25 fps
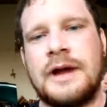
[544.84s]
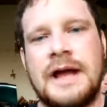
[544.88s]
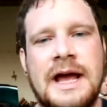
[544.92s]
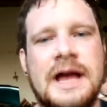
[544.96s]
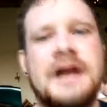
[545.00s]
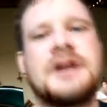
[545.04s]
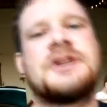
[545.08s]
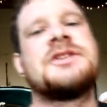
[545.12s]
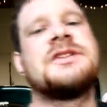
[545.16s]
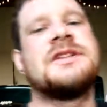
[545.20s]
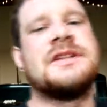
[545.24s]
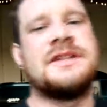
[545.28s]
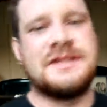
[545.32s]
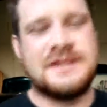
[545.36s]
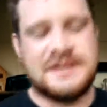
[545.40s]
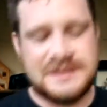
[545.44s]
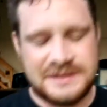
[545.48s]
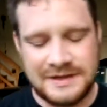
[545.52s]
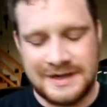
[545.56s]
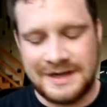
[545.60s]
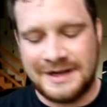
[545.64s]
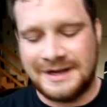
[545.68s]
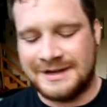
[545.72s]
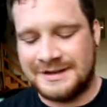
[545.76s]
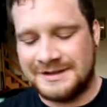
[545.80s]
actually
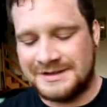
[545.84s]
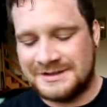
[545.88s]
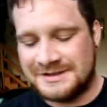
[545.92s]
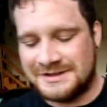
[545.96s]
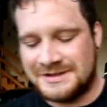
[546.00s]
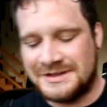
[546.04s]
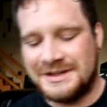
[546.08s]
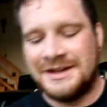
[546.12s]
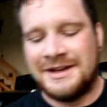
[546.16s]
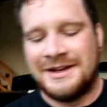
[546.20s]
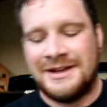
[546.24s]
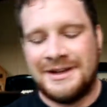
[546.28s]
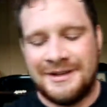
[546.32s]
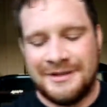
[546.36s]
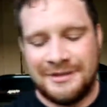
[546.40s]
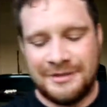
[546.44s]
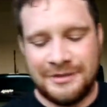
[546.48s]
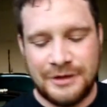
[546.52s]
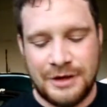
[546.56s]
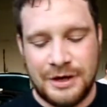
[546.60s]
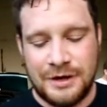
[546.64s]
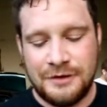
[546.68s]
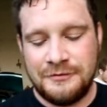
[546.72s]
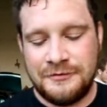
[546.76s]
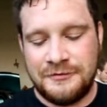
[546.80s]
says,
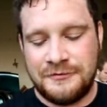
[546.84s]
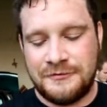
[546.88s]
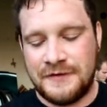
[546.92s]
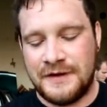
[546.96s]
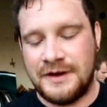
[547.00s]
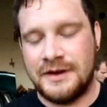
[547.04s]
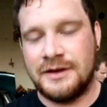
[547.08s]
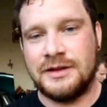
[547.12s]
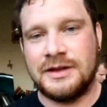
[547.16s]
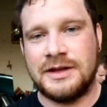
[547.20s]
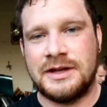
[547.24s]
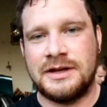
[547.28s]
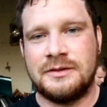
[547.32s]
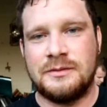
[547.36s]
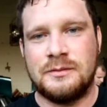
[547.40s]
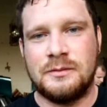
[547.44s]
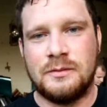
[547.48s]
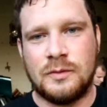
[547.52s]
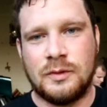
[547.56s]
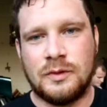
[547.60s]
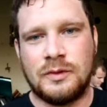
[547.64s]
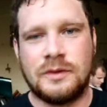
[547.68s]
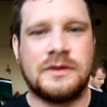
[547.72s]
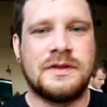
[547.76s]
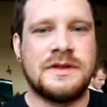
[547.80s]
"Love failing
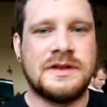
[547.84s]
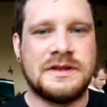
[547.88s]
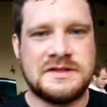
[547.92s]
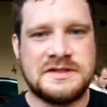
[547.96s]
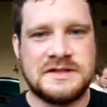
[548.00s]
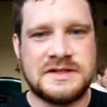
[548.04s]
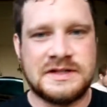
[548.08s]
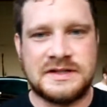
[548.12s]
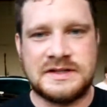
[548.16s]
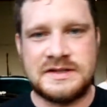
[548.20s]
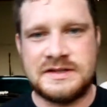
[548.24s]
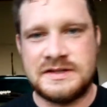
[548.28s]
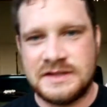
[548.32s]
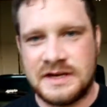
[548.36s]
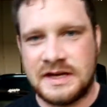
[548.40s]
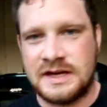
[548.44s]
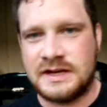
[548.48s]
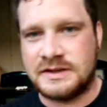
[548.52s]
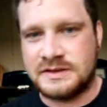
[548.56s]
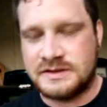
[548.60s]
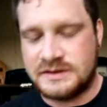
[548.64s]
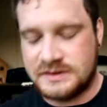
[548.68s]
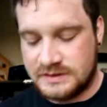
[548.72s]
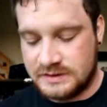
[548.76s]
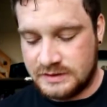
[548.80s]
more than
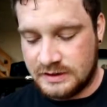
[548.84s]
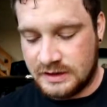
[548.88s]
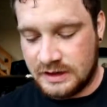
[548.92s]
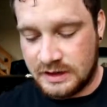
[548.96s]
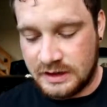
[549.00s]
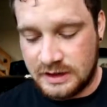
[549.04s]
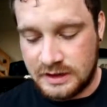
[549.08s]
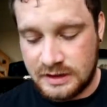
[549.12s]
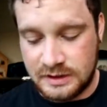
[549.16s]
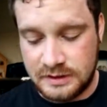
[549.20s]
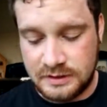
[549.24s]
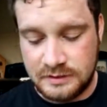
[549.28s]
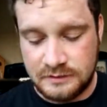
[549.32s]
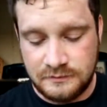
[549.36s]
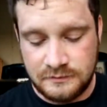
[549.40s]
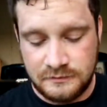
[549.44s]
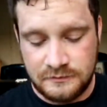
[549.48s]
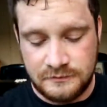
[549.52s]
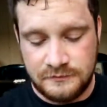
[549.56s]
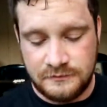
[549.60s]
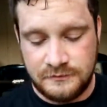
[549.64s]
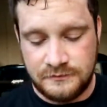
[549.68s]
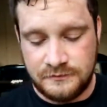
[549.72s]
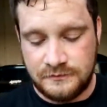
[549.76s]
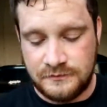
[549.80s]
success.
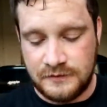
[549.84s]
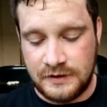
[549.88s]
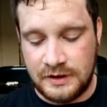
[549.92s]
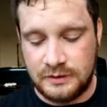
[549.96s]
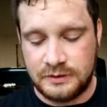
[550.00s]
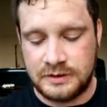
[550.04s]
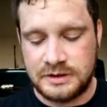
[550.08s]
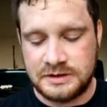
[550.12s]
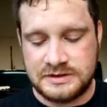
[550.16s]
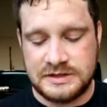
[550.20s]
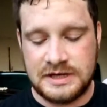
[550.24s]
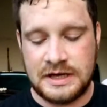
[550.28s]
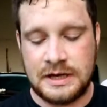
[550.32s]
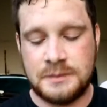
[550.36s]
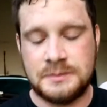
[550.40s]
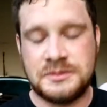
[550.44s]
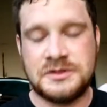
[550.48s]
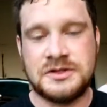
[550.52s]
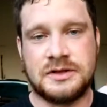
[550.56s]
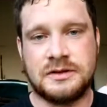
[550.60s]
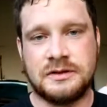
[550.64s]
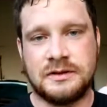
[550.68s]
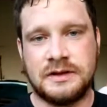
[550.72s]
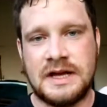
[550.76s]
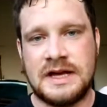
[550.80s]
Failed attempts
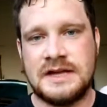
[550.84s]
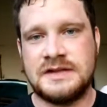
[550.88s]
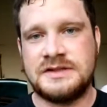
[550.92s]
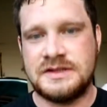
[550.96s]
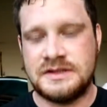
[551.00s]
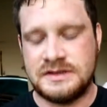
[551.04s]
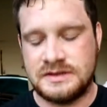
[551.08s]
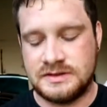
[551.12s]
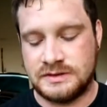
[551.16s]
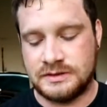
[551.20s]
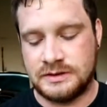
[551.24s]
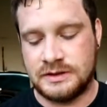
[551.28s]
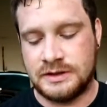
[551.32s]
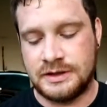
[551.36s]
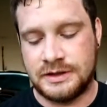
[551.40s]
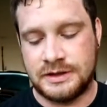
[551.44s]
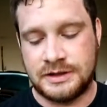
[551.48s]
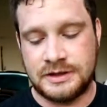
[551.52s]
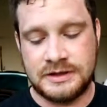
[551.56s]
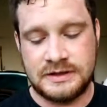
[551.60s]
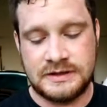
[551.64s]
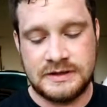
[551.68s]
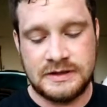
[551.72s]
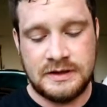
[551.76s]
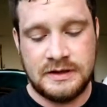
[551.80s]
are lessons
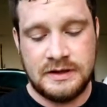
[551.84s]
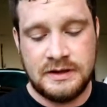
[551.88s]
learned.